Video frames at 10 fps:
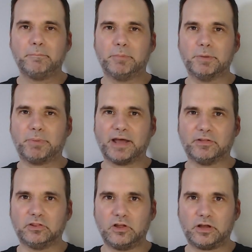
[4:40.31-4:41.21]
But by the
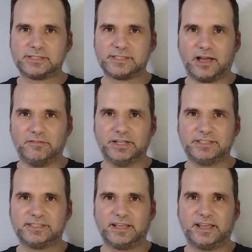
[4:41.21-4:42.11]
looks of
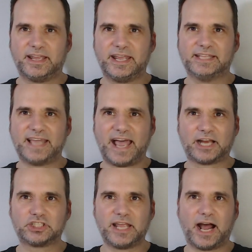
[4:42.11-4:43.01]
it, it's
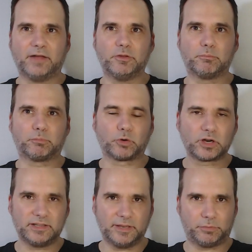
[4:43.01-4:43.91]
actually on the
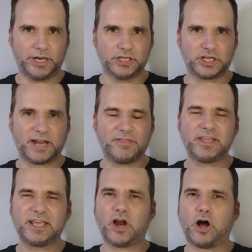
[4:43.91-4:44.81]
Brooklyn Bridge. And I
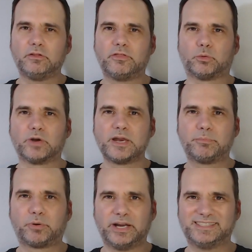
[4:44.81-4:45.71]
think in all of the
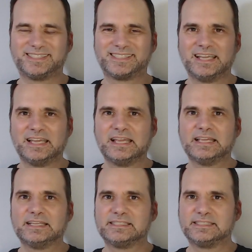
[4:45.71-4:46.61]
reprints
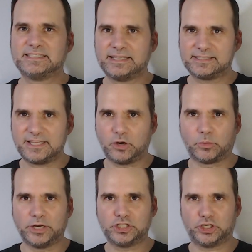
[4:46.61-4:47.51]
since the
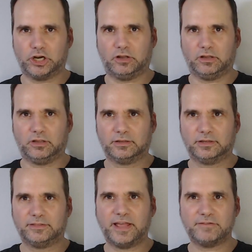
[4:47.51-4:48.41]
original,
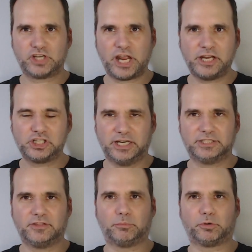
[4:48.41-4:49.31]
they've changed it
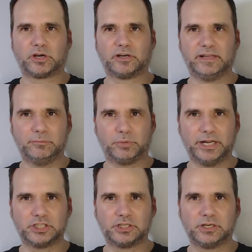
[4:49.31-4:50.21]
to the Brooklyn
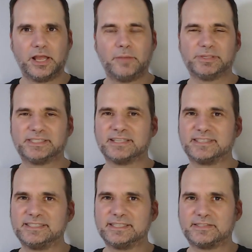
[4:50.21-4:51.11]
Bridge. But since
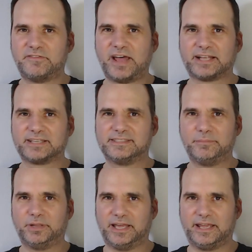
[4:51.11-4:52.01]
this is a
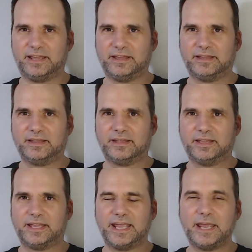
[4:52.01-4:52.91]
facsimile,
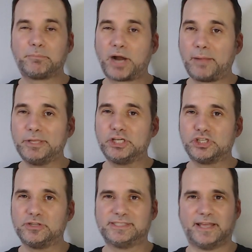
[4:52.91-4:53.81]
it probably
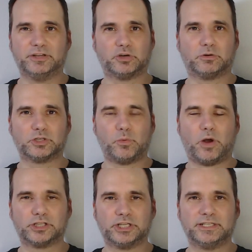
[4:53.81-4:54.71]
should say the George
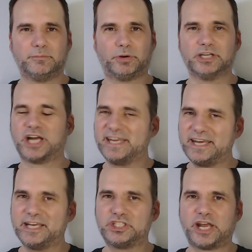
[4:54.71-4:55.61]
Washington Bridge. I need
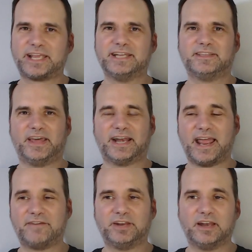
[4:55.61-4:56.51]
to check into that. I
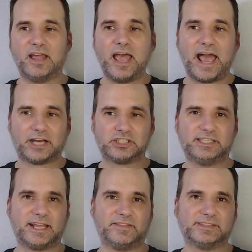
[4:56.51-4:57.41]
haven't actually
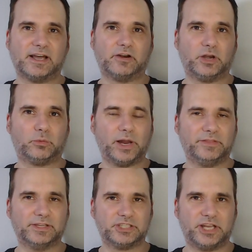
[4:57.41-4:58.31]
taken this out and read
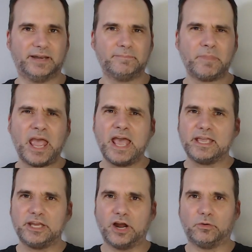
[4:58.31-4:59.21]
this yet.
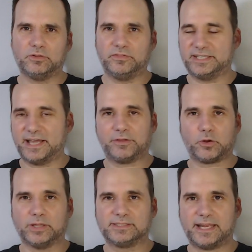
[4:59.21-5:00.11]
You know, The Death of
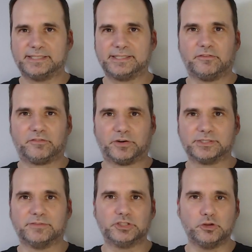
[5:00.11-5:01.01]
Gwen Stacy, the first
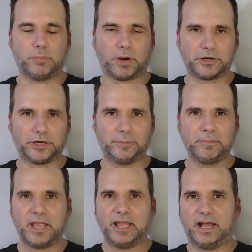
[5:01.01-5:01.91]
of a two-parter,
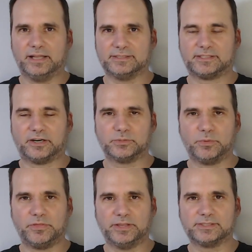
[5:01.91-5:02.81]
uh, starts
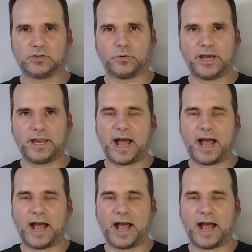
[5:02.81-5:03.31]
with this story.